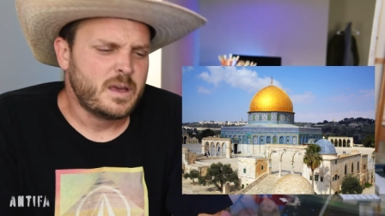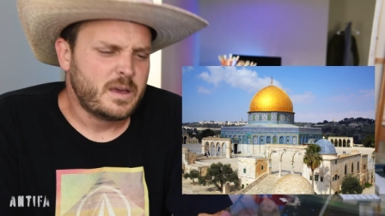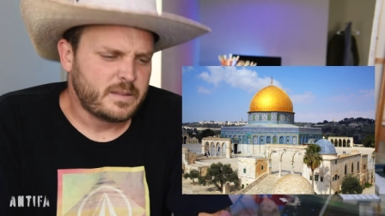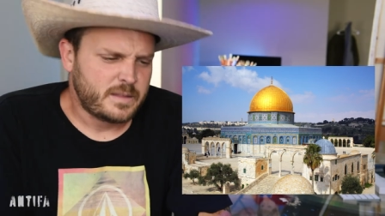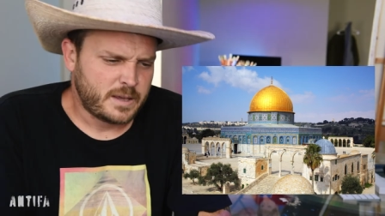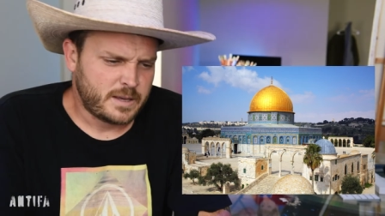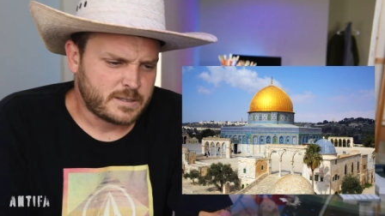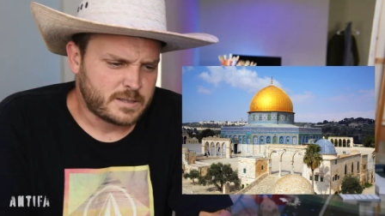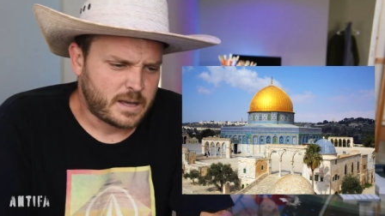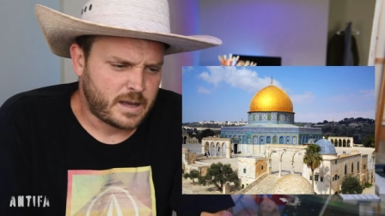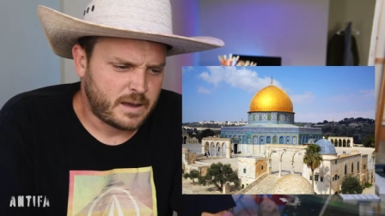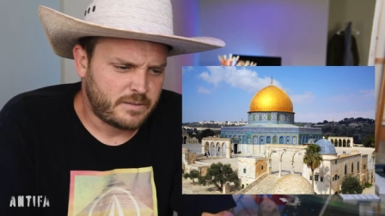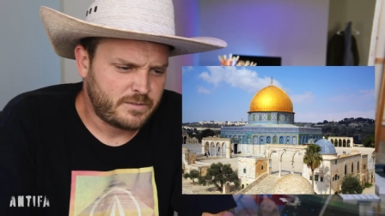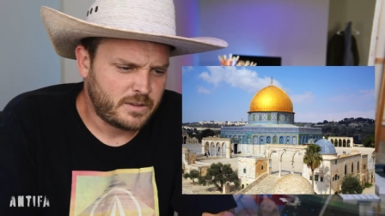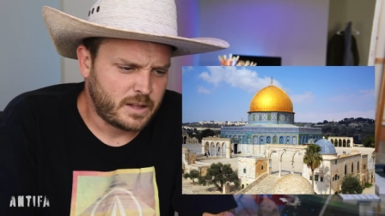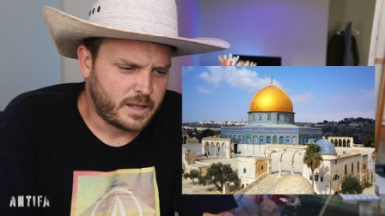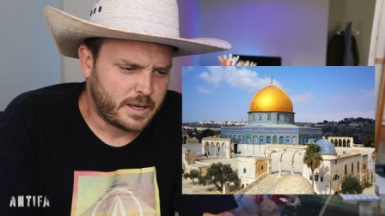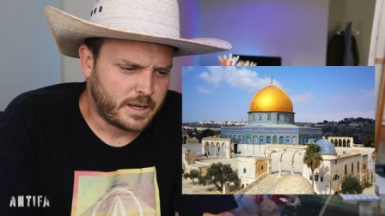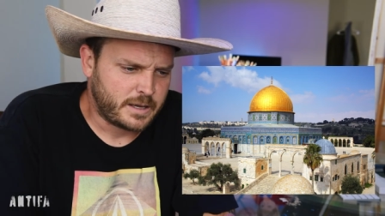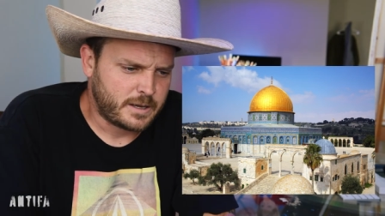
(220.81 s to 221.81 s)
Thing is, I
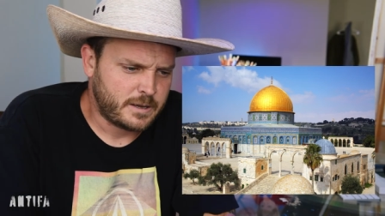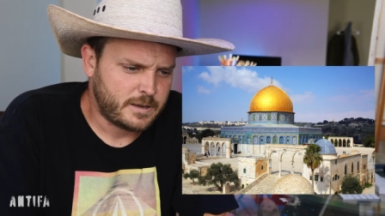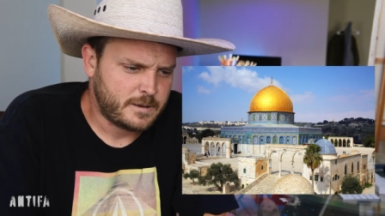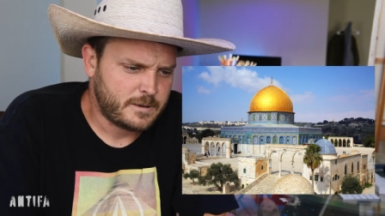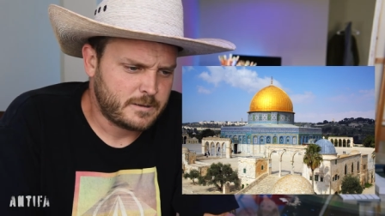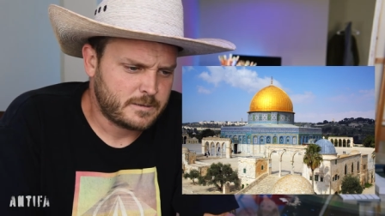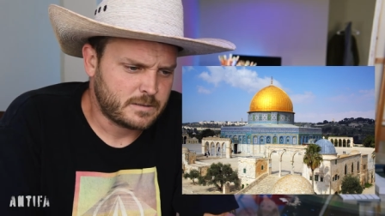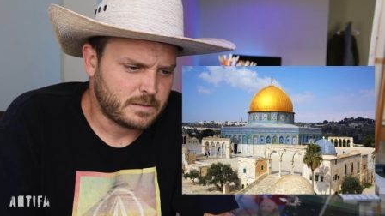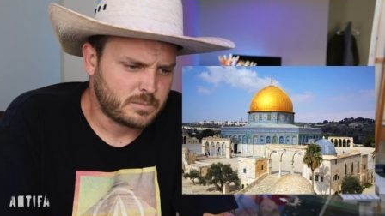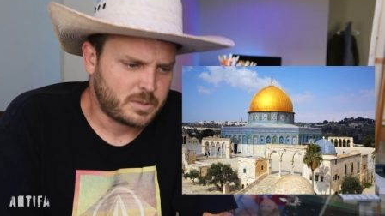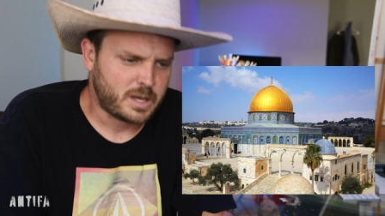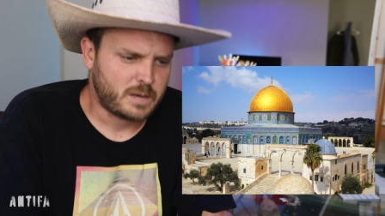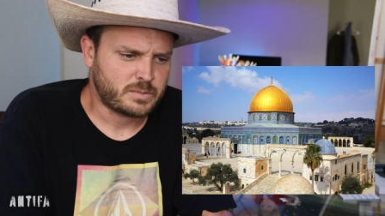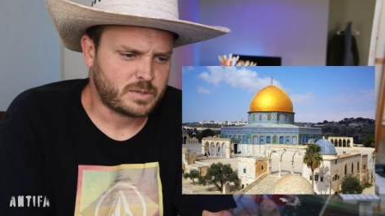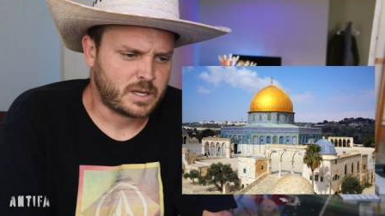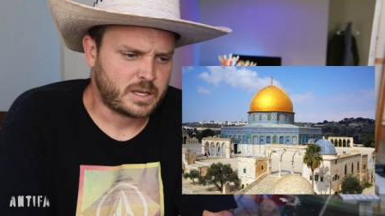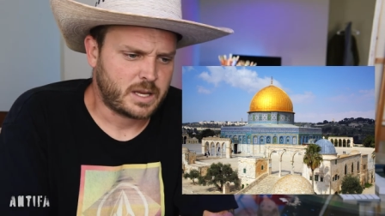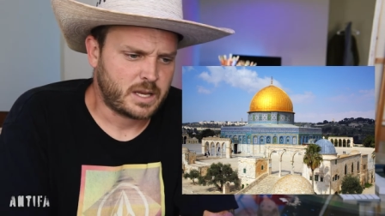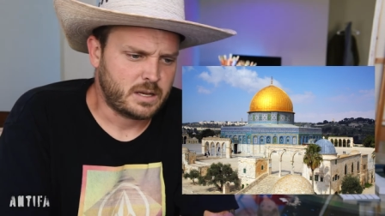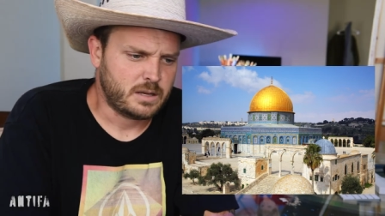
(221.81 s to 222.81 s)
feel like sometimes
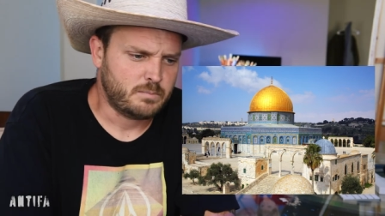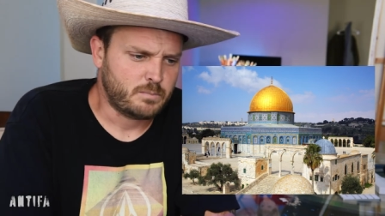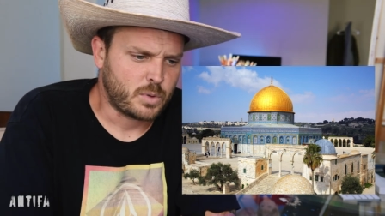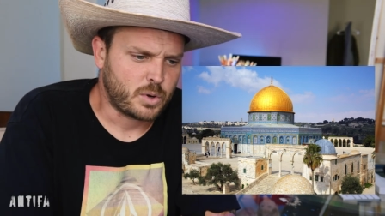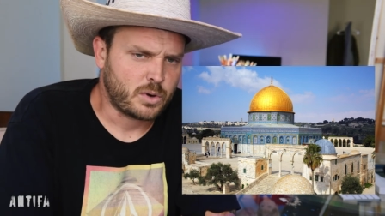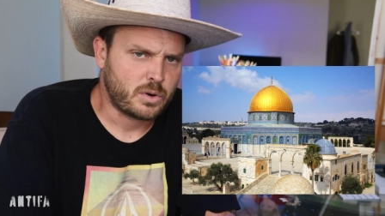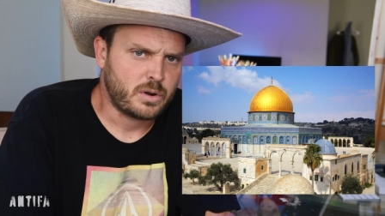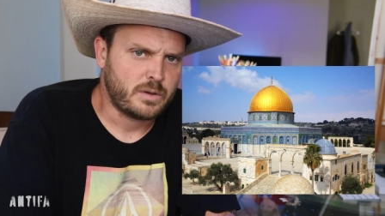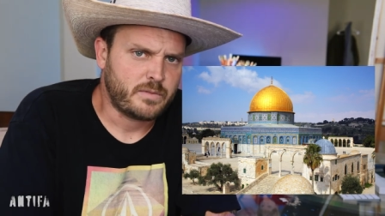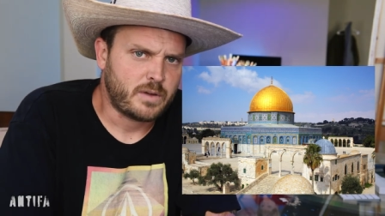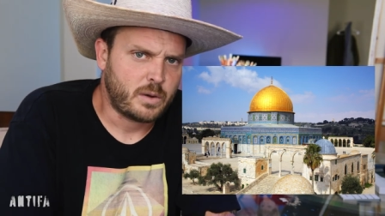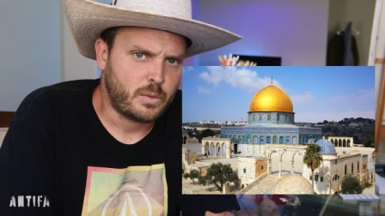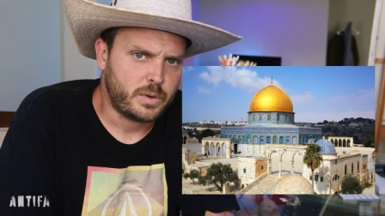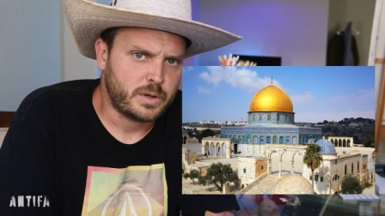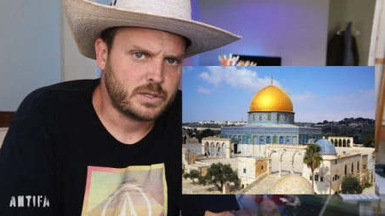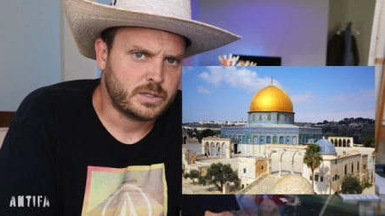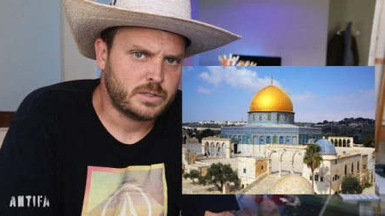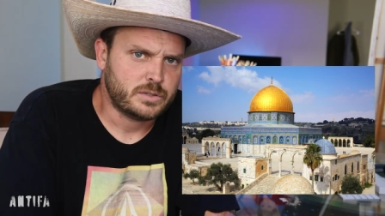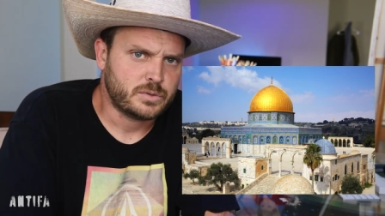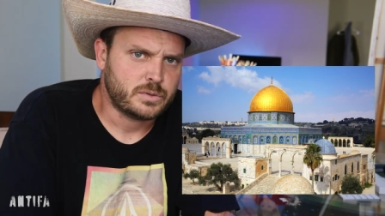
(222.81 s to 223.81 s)
I'd get murdered if I
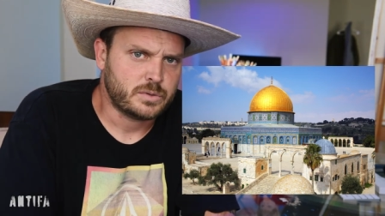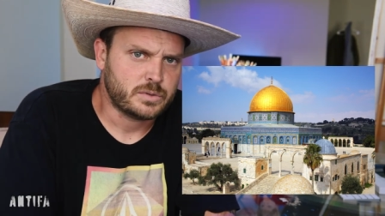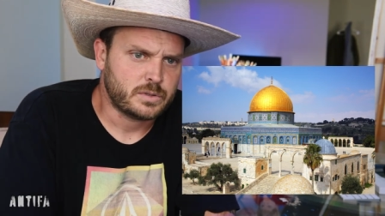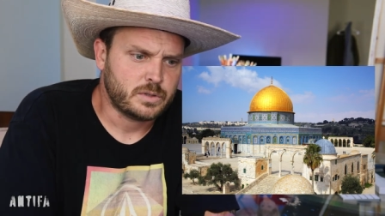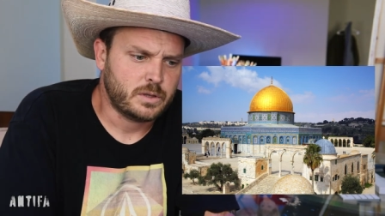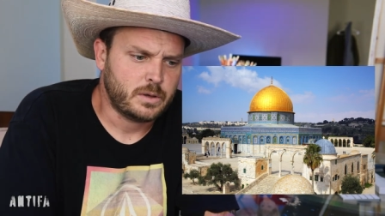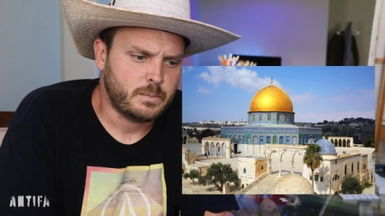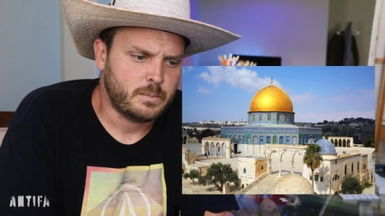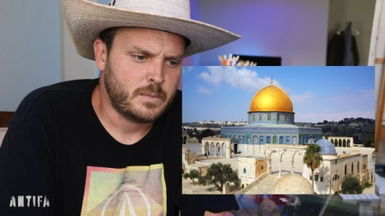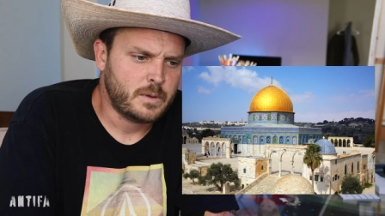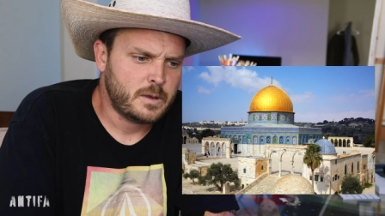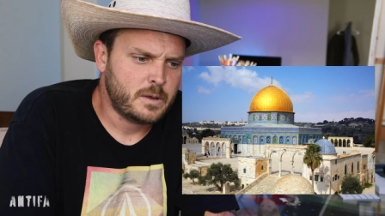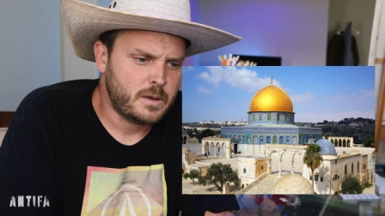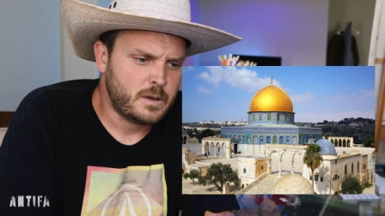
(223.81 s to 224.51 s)
went to Jerusalem.